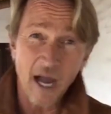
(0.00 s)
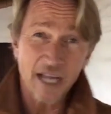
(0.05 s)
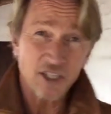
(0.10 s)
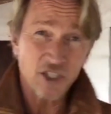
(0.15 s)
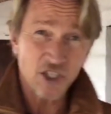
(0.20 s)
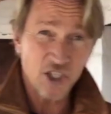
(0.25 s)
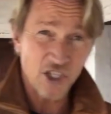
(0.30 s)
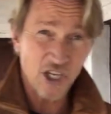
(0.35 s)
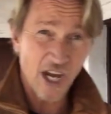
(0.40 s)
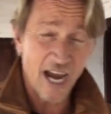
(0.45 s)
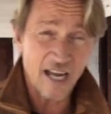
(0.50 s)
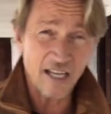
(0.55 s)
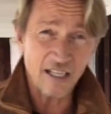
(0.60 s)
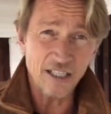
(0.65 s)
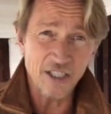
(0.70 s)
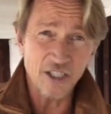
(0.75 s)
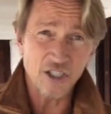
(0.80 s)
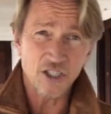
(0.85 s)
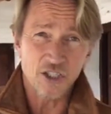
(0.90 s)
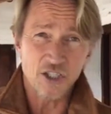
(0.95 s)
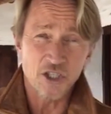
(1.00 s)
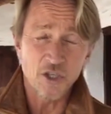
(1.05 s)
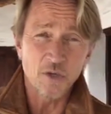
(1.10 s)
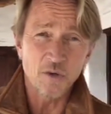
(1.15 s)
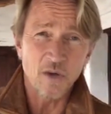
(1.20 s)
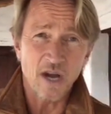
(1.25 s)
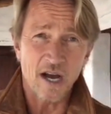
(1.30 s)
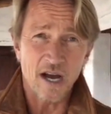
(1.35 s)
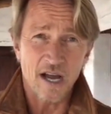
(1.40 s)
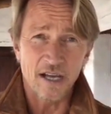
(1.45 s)
challenge to you
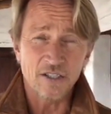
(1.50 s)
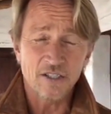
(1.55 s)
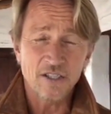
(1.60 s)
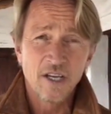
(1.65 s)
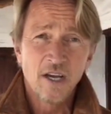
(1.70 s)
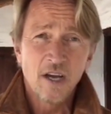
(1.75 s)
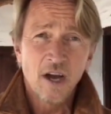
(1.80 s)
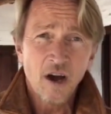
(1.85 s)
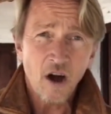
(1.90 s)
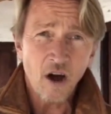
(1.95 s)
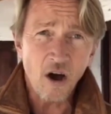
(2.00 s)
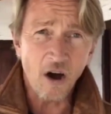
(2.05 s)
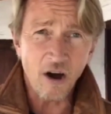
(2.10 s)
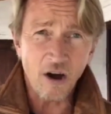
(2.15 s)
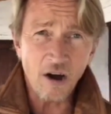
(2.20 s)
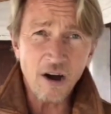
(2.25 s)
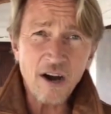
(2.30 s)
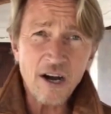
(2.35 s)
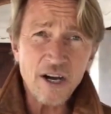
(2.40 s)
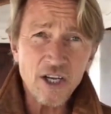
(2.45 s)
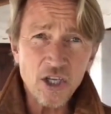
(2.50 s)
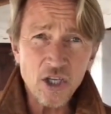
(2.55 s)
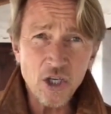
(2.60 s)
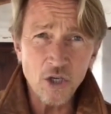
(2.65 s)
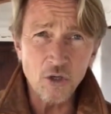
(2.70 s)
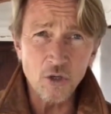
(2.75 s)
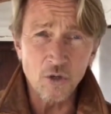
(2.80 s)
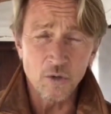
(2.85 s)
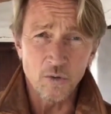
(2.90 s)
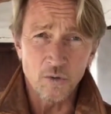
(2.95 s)
guys, are
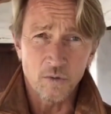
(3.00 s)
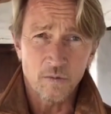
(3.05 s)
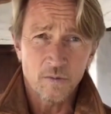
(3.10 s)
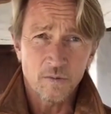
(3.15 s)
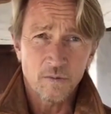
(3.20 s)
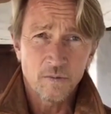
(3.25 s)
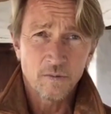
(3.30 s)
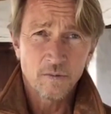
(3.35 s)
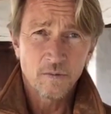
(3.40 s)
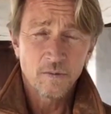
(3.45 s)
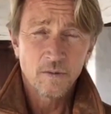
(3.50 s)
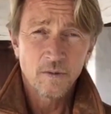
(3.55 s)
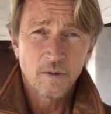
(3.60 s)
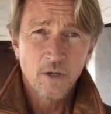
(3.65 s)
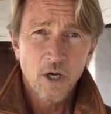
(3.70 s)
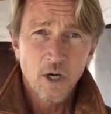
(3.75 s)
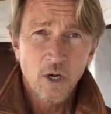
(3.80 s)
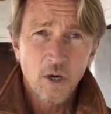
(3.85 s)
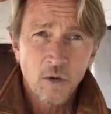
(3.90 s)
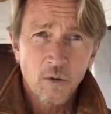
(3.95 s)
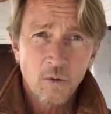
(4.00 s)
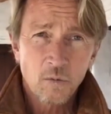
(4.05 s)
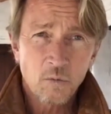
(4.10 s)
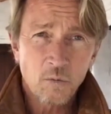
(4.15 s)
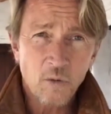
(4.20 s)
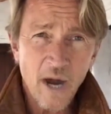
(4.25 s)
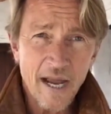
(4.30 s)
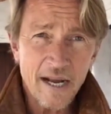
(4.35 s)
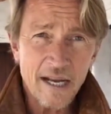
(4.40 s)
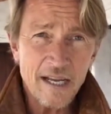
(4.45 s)
you
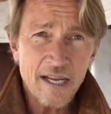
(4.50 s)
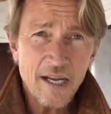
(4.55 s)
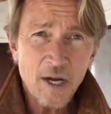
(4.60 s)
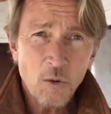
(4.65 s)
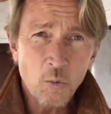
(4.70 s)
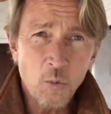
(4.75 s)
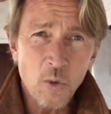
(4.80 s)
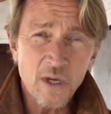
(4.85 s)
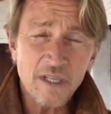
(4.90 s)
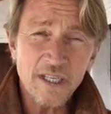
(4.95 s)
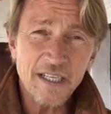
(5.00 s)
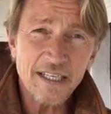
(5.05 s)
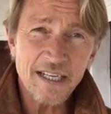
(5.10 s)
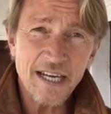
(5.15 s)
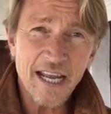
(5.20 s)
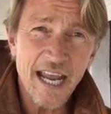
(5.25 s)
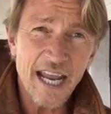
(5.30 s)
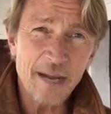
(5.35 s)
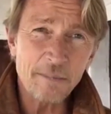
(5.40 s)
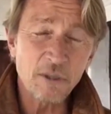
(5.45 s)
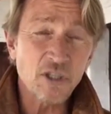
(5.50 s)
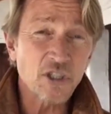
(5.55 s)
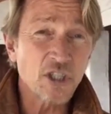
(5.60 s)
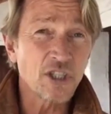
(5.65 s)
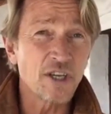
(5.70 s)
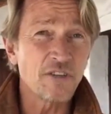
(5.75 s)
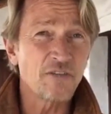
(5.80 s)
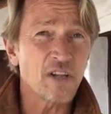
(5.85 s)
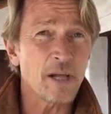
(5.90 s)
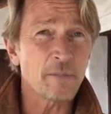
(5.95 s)
ready, willing, and able to
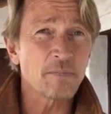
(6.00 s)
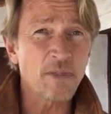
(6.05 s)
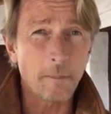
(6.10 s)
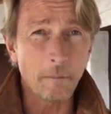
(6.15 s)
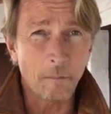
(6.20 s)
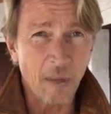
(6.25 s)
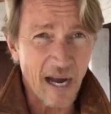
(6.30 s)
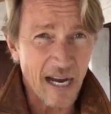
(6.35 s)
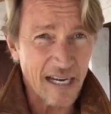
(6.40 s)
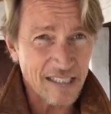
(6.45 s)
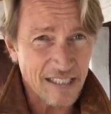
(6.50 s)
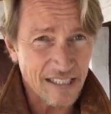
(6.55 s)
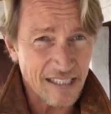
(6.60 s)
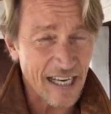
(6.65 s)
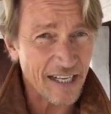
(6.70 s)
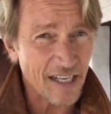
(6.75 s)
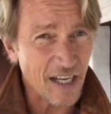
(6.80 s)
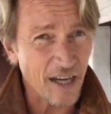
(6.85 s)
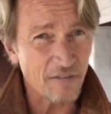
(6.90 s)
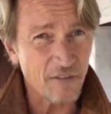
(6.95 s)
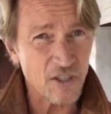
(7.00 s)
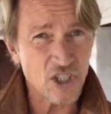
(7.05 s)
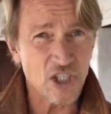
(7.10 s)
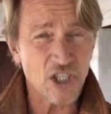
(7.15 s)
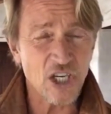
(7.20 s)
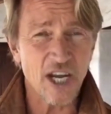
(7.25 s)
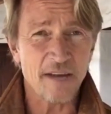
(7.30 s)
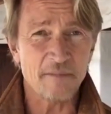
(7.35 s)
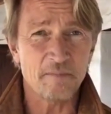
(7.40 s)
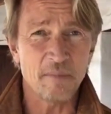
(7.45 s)
develop the mindset of a
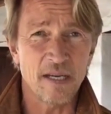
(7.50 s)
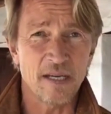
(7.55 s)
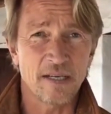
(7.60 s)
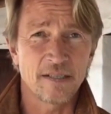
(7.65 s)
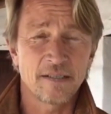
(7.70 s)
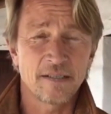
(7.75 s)
champion?